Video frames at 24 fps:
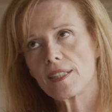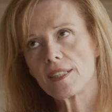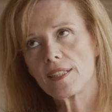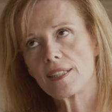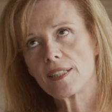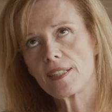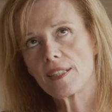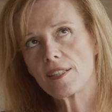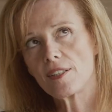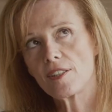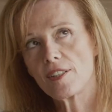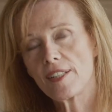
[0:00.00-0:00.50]
a
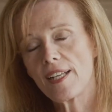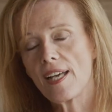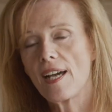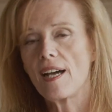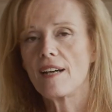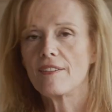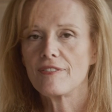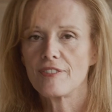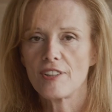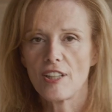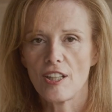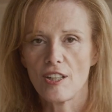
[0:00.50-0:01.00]
year and a
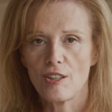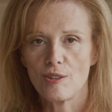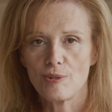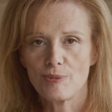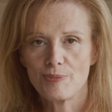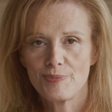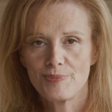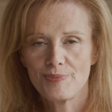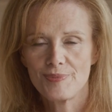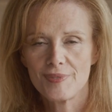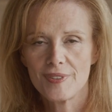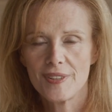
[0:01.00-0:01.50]
half ago.
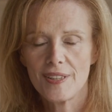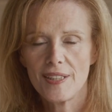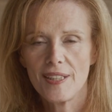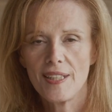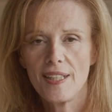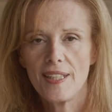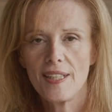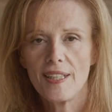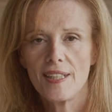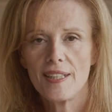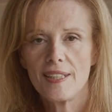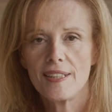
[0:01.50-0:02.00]

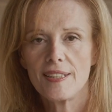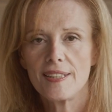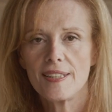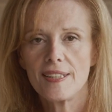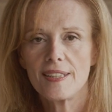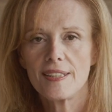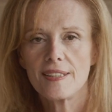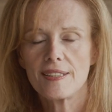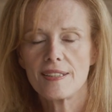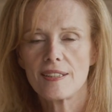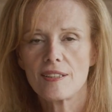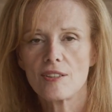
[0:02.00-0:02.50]
And
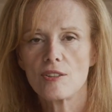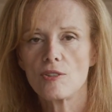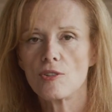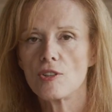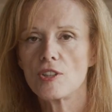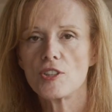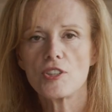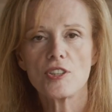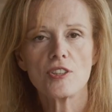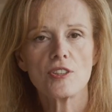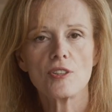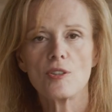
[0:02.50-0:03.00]
it's a
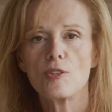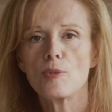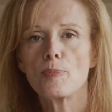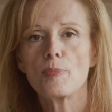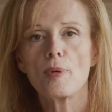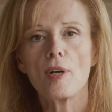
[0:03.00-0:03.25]
gorgeous old